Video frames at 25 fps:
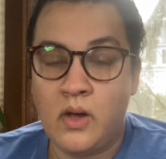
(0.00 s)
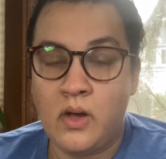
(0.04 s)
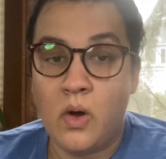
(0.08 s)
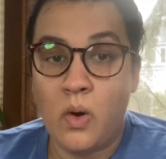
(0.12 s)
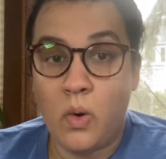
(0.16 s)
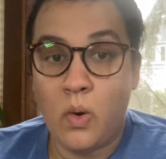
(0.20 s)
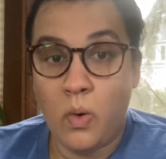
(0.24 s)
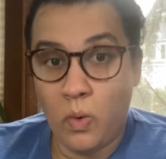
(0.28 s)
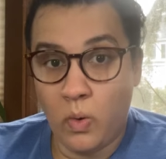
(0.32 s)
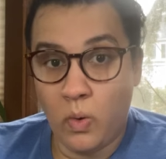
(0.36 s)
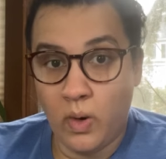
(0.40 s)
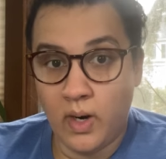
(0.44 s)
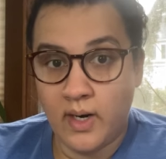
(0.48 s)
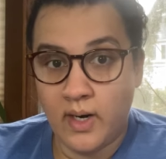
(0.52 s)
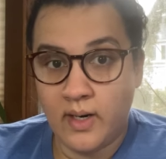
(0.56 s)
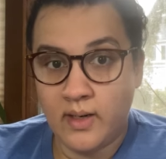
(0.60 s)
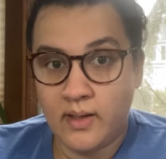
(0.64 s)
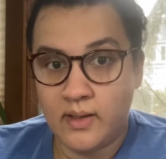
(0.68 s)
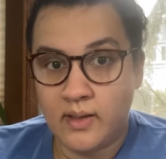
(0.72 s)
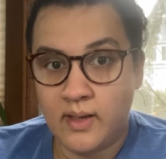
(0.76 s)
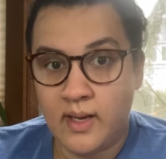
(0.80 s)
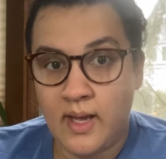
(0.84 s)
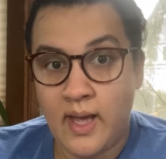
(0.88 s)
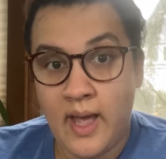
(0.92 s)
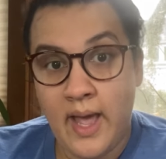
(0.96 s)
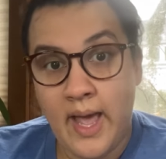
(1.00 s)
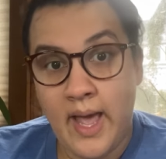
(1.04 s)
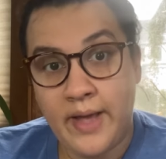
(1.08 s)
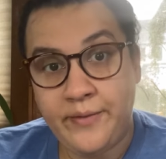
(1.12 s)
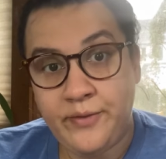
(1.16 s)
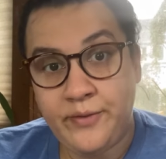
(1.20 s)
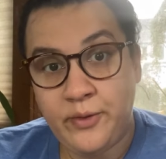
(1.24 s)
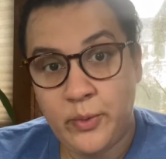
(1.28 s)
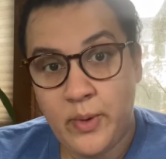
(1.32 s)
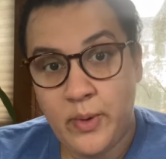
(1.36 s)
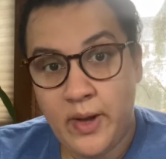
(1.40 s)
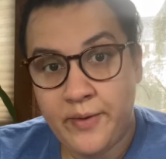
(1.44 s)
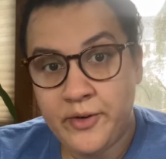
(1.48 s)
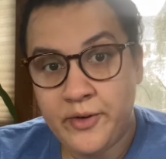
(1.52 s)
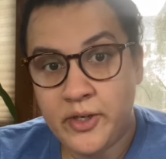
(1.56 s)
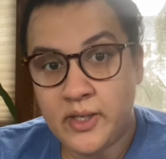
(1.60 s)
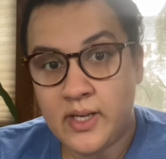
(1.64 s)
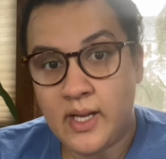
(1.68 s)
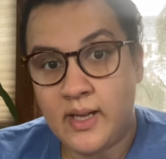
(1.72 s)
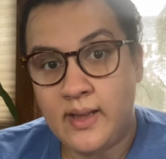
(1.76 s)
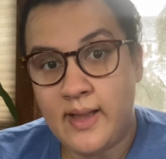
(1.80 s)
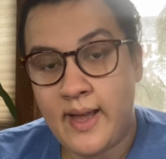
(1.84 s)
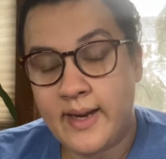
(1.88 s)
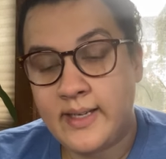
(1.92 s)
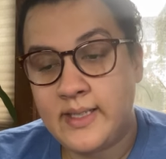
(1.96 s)
Or have you ever
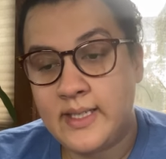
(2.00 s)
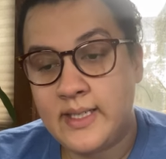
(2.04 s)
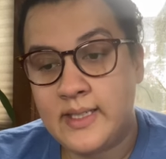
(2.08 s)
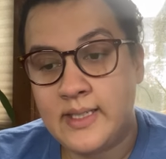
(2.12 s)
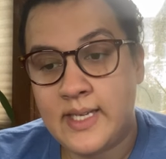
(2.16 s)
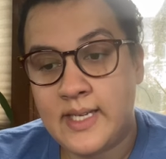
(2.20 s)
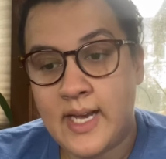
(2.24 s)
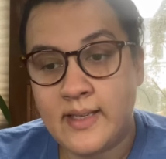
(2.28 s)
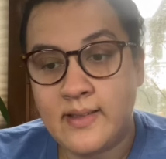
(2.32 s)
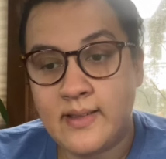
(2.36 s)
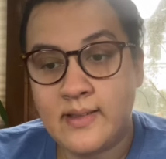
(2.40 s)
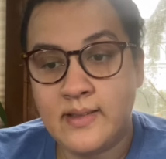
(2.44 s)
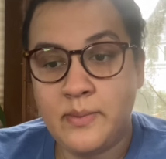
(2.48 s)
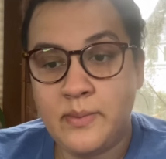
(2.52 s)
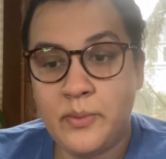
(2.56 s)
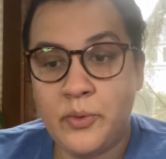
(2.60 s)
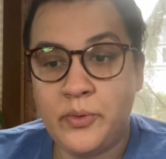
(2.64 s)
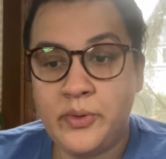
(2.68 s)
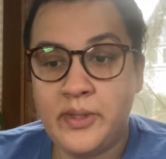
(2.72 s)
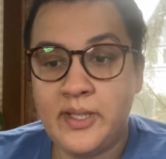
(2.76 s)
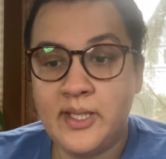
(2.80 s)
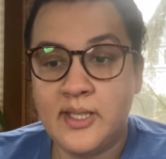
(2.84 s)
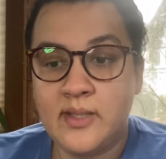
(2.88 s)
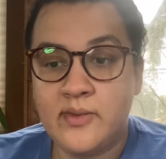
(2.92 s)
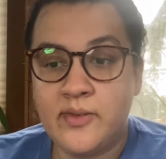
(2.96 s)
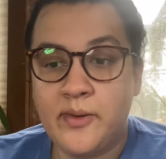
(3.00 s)
collected testimonies